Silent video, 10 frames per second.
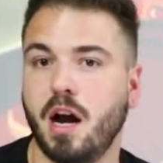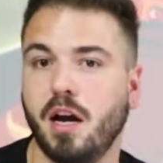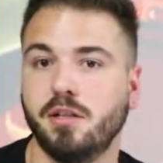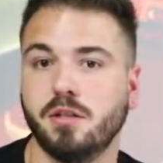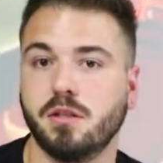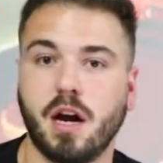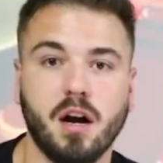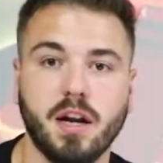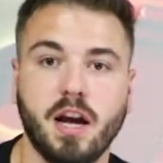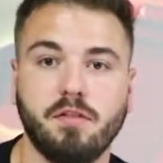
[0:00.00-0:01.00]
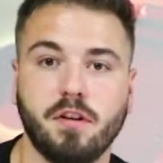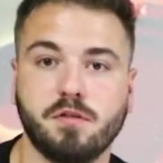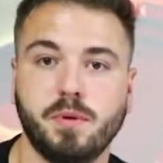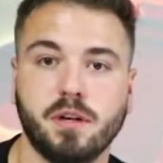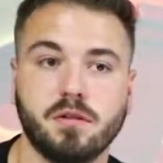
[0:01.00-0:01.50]
I already have enough
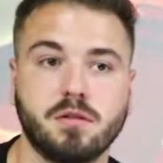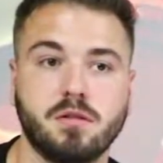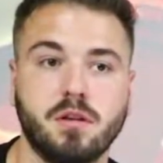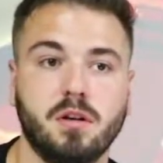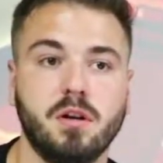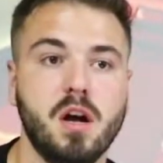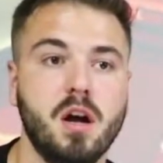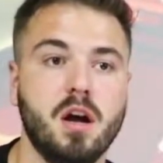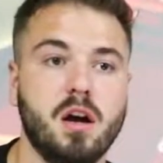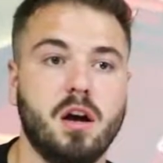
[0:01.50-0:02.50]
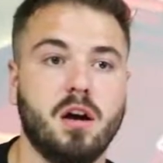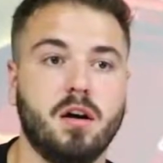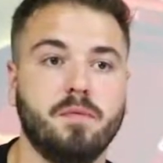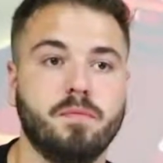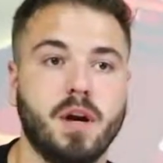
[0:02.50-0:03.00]
speakers, so
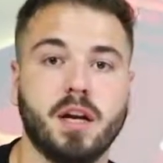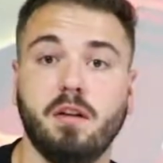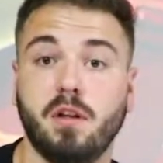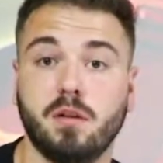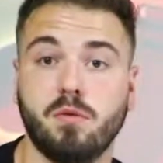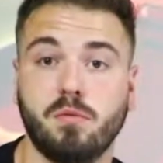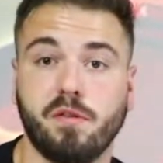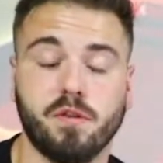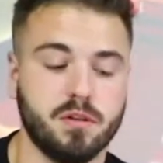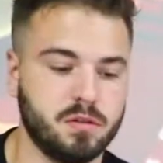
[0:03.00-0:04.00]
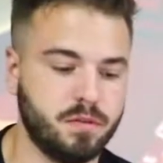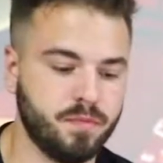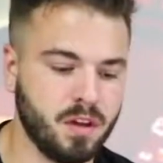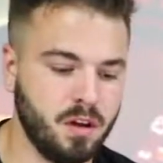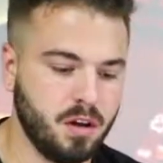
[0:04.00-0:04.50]
I gave that to one of my friends.
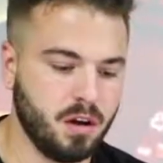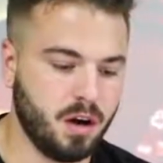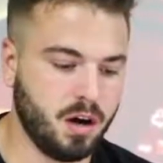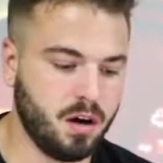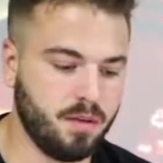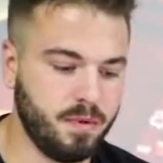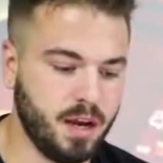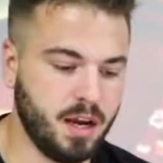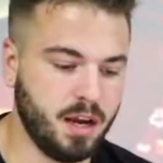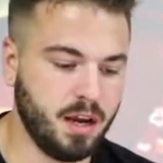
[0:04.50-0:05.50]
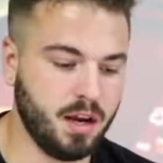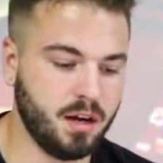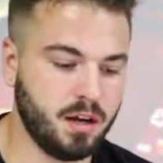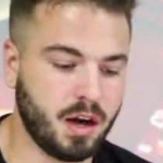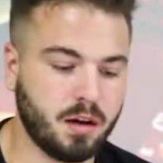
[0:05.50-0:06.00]

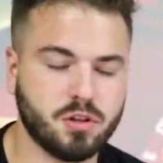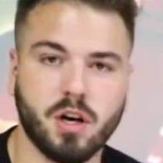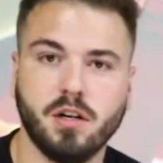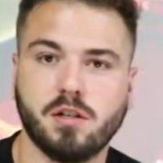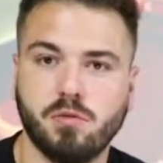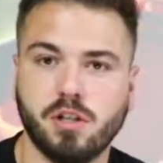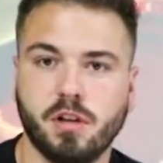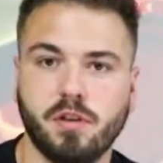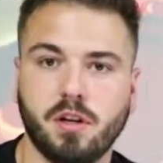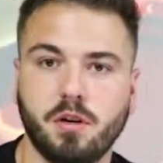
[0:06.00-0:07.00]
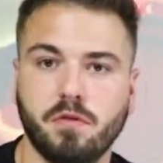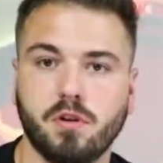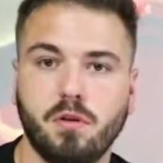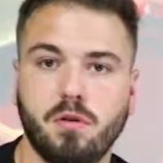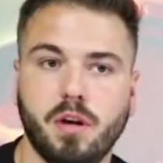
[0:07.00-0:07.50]
And I'm trying to switch everything over to
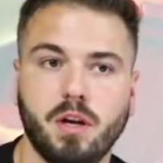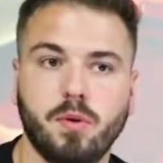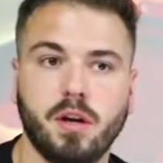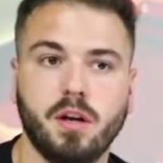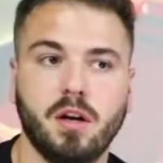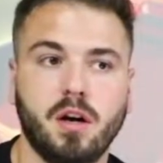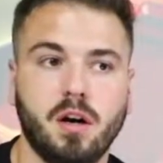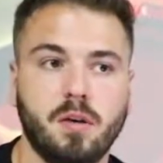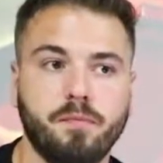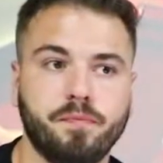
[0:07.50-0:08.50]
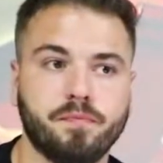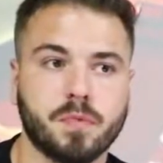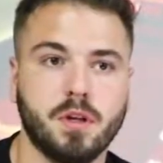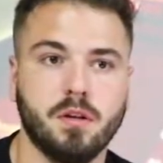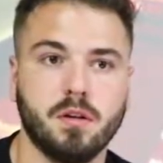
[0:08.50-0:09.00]
Google anyway.
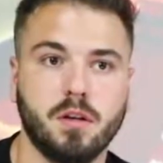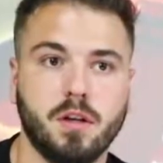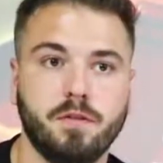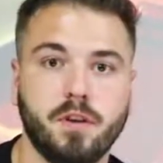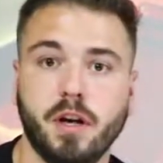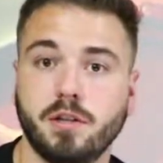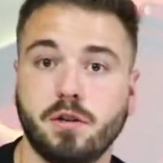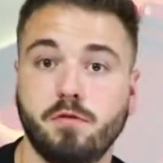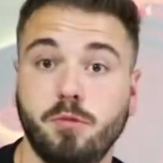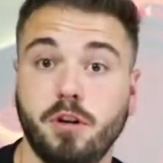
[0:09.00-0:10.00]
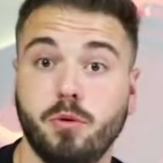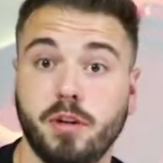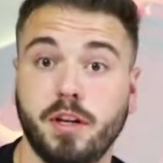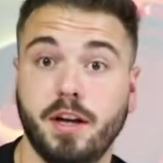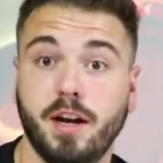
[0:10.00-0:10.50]
If you guys aren't familiar
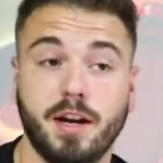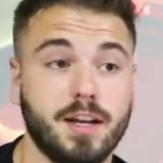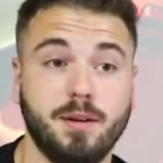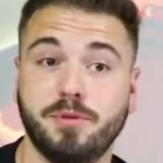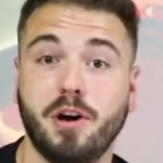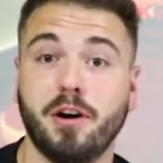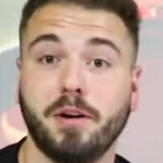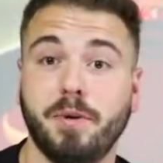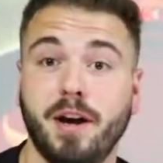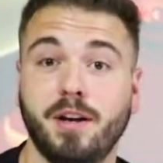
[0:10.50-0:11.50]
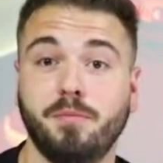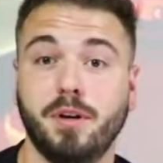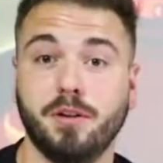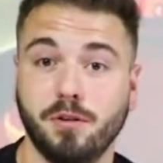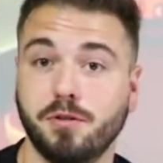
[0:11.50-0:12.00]
with it yet, I keep talking about it,
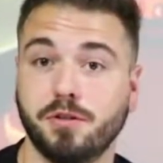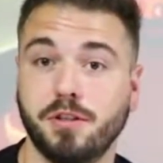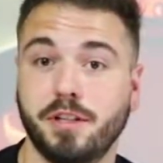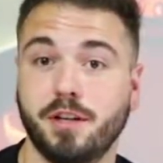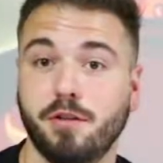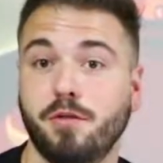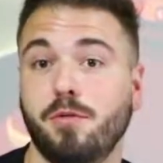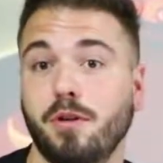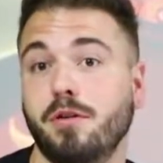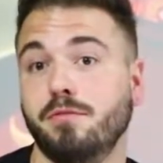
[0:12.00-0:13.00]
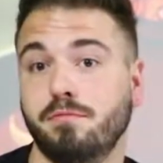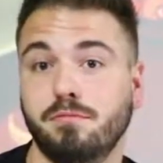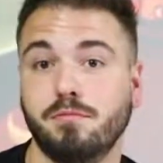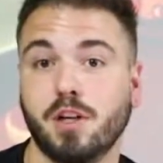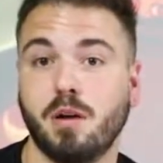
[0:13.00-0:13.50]
but Google's going to take over the world in
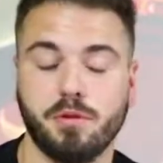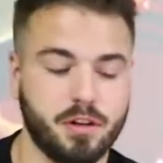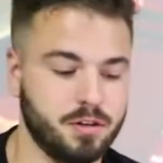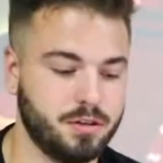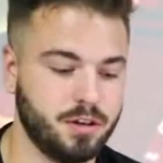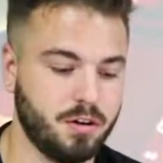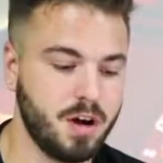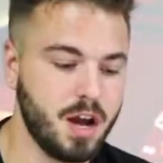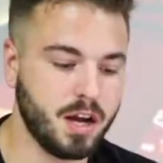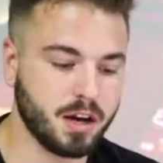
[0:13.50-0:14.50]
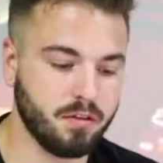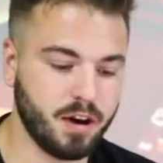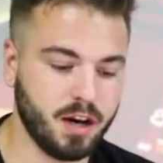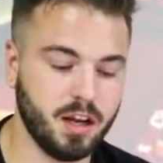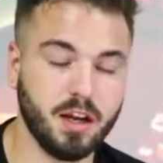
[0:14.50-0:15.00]
a couple years. So get
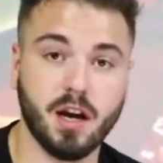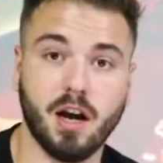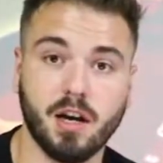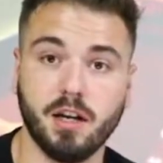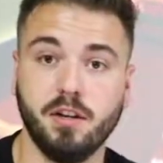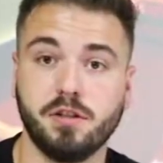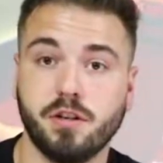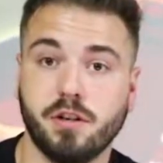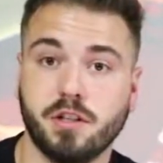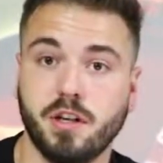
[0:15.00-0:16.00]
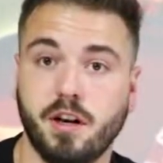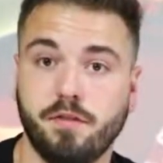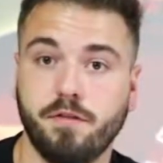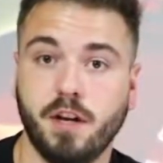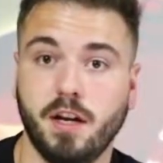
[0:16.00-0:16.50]
ready, get used to their
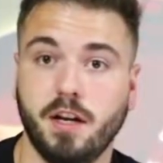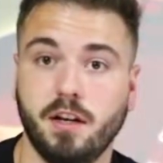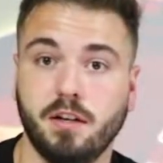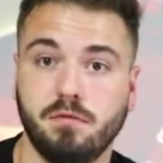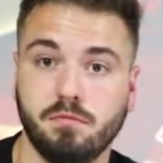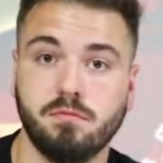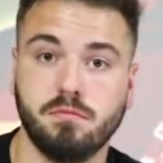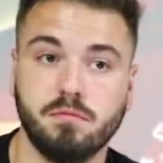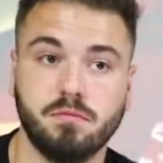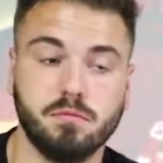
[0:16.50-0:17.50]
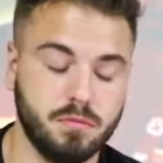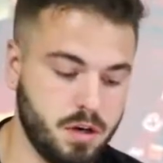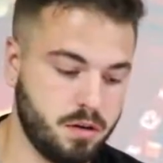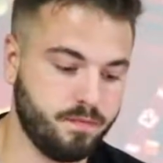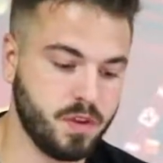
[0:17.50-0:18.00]
stuff, and you
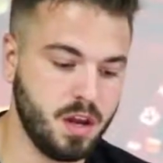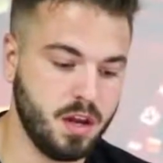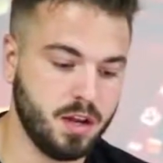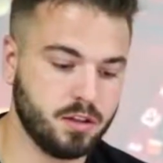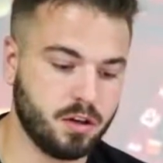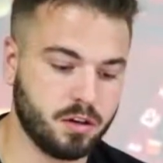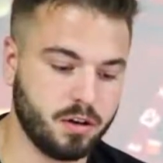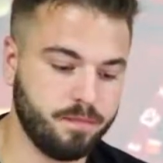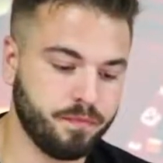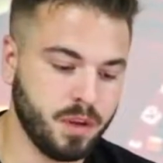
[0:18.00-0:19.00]
know, it's all good.